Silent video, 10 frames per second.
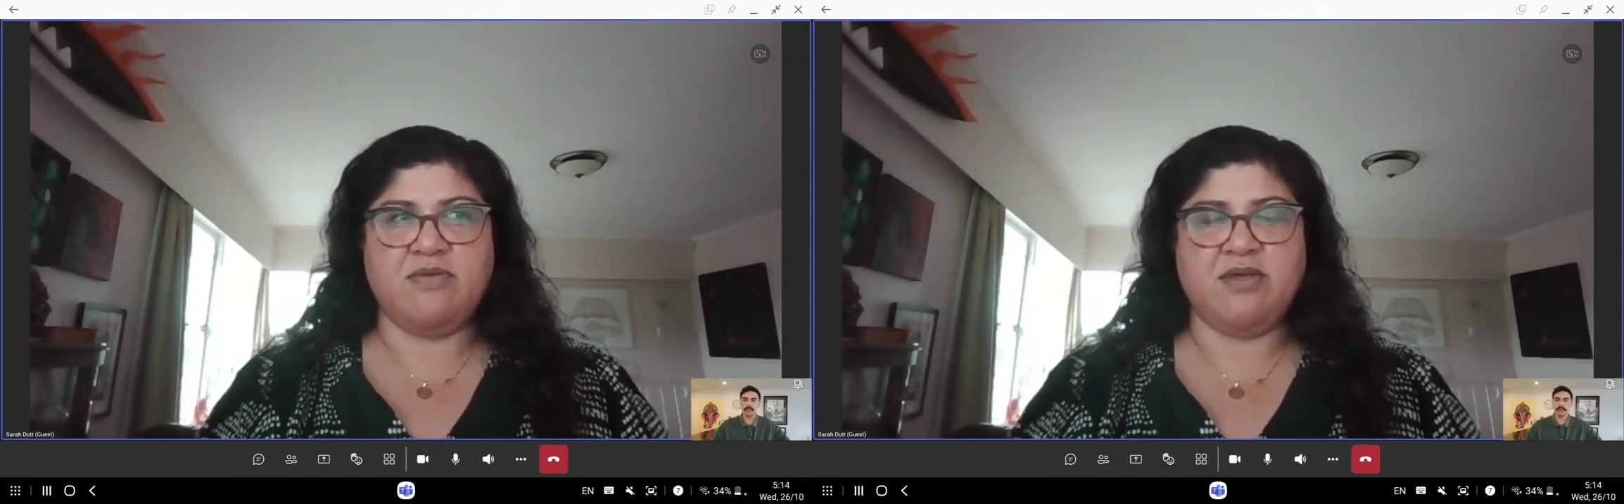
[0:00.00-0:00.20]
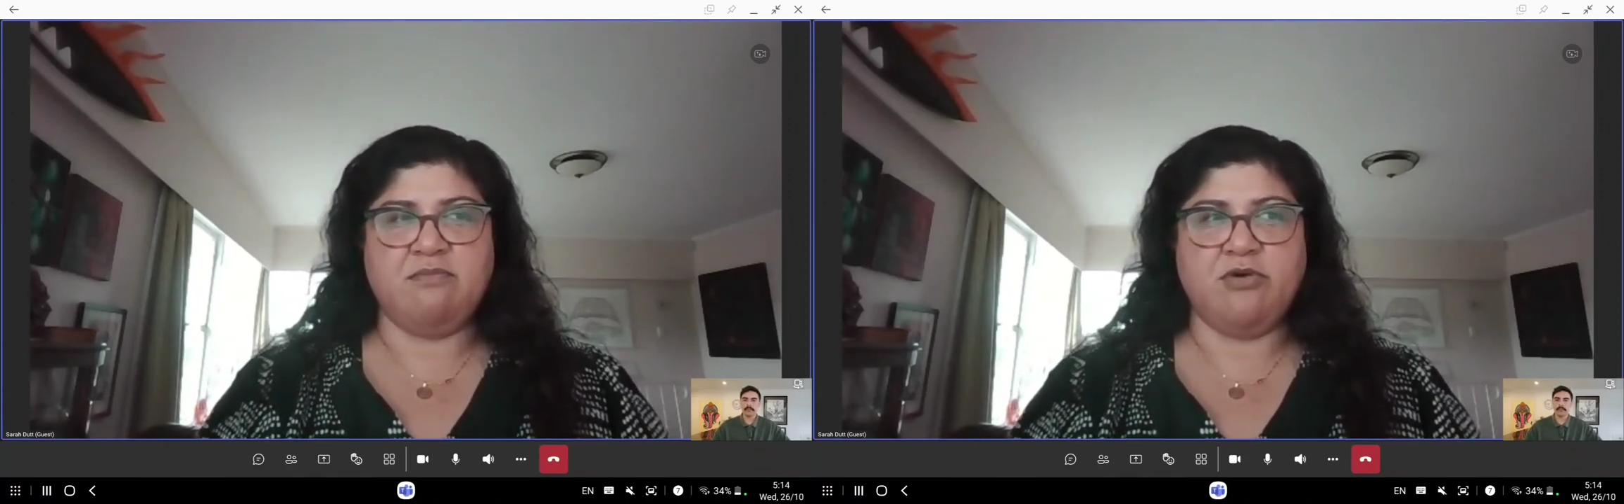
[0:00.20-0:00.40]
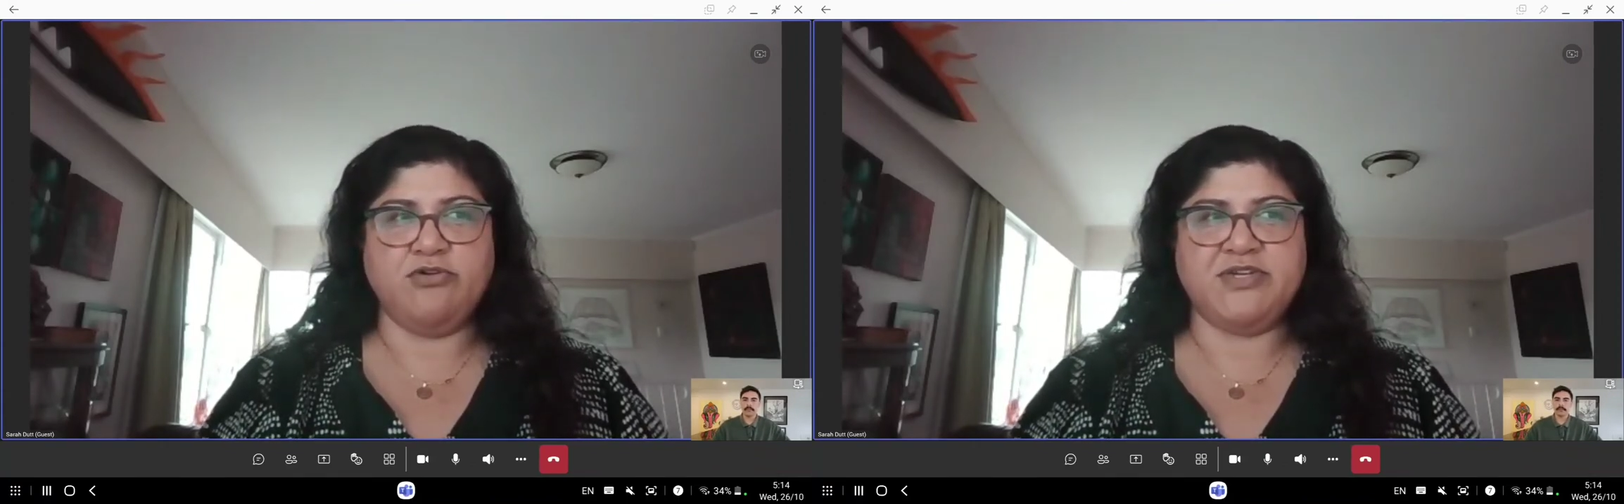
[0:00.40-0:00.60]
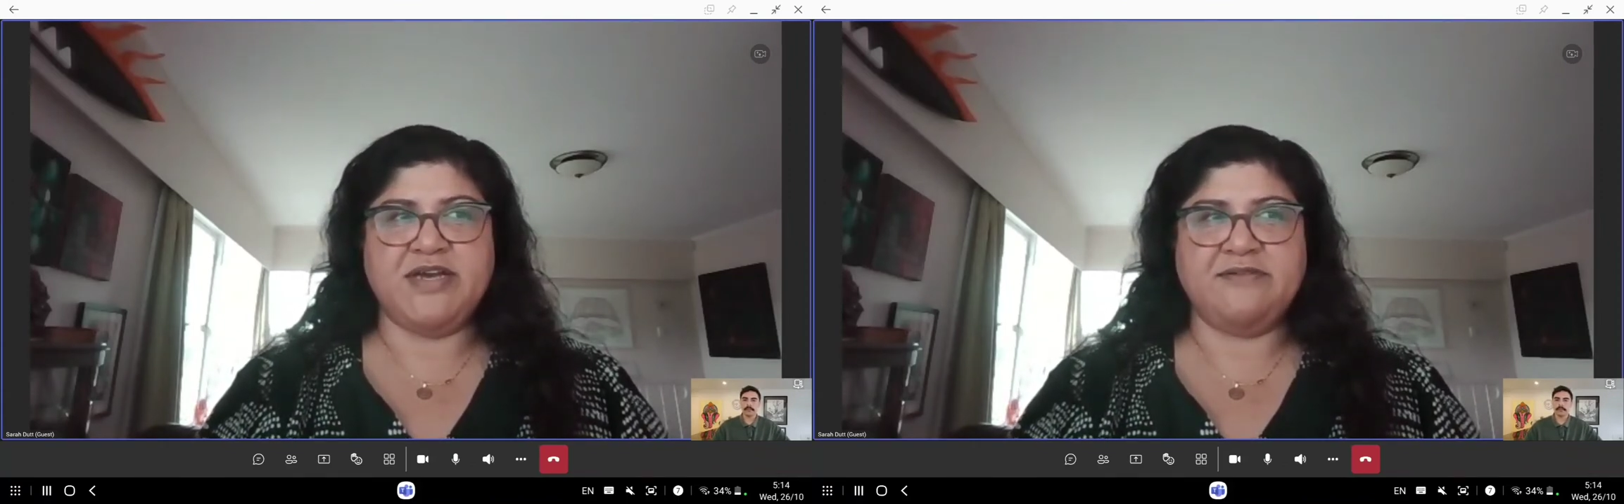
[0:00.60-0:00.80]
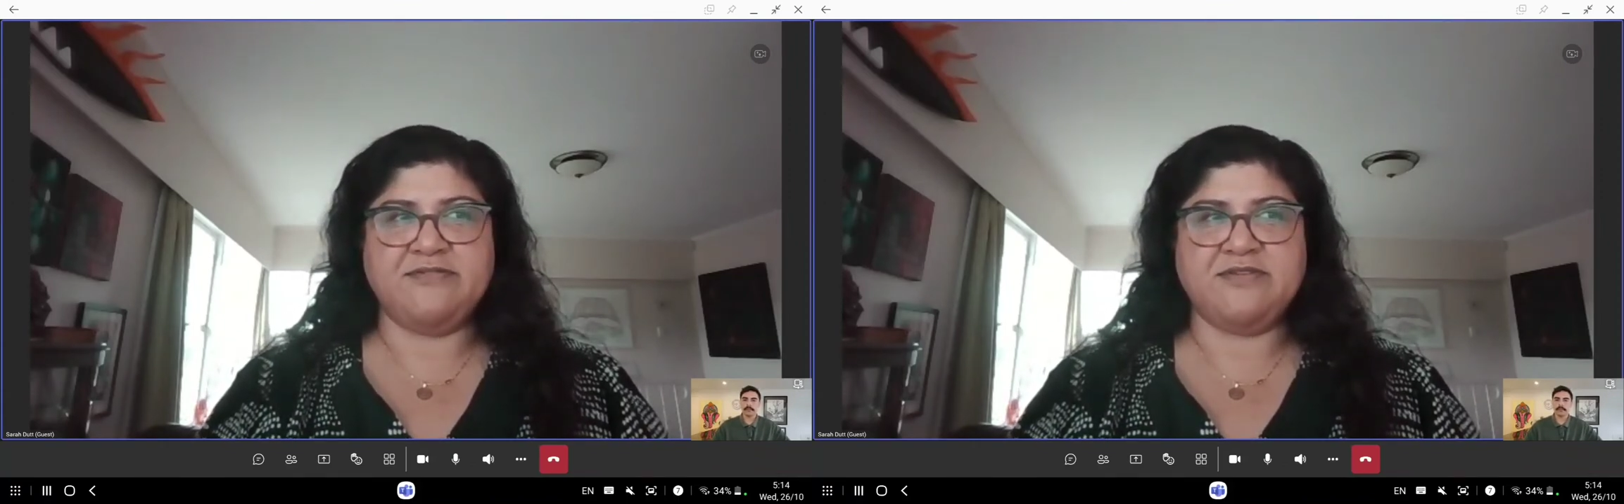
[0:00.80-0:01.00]
some of the
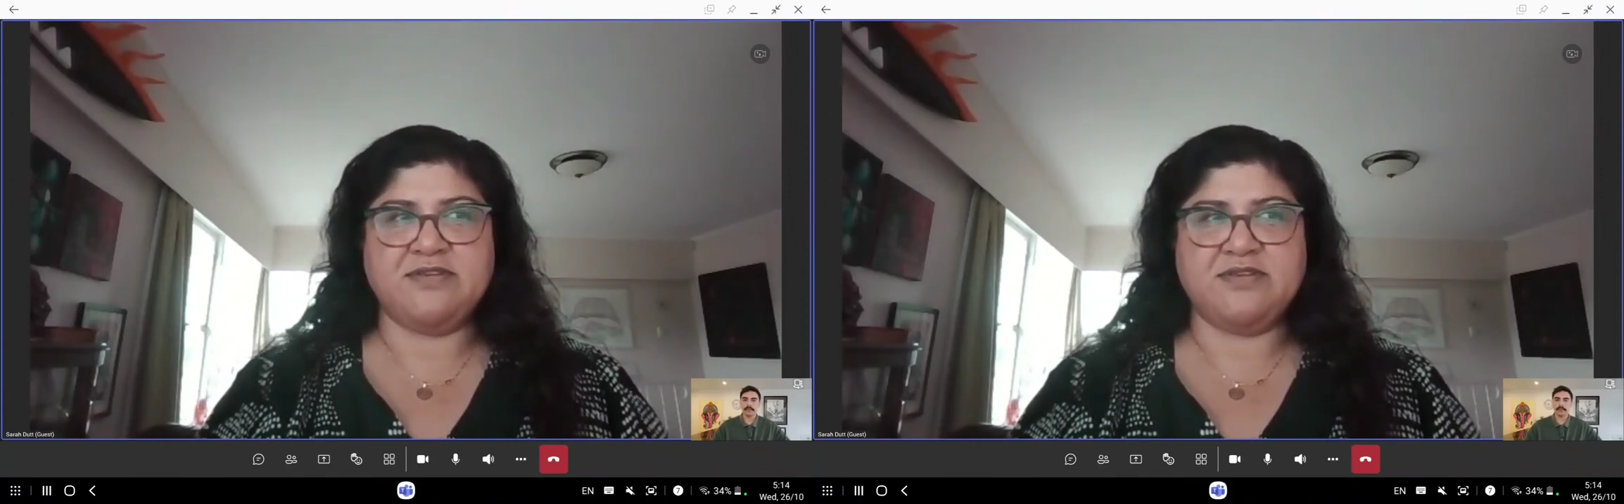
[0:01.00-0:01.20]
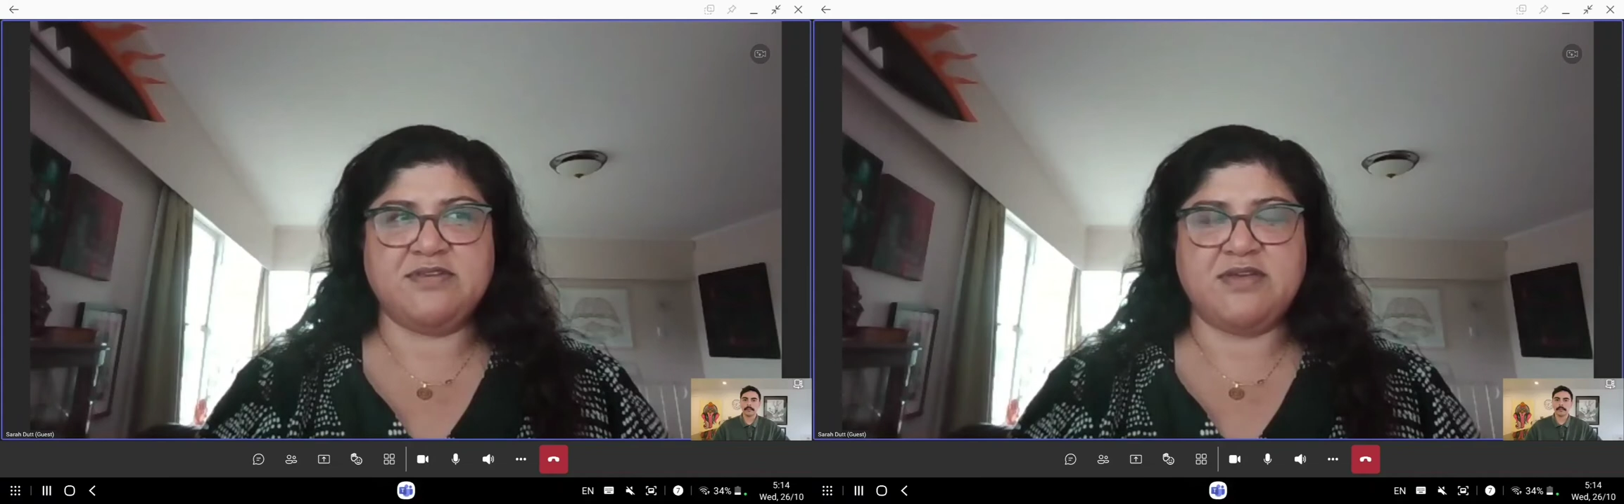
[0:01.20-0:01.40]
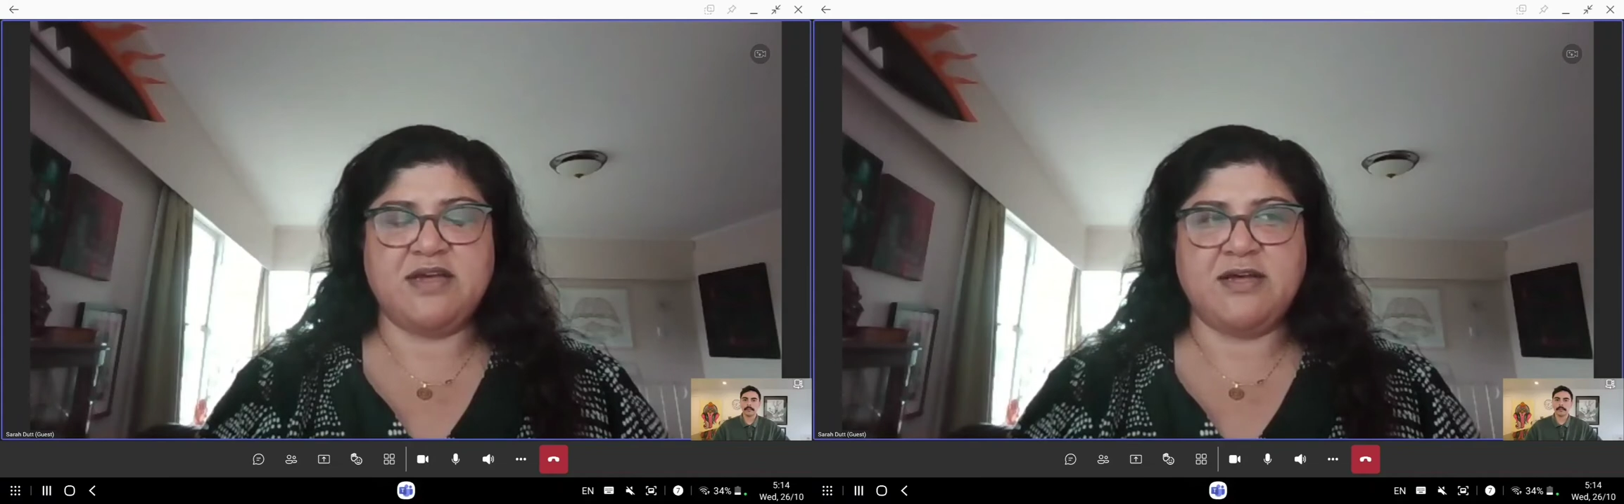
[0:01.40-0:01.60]
motifs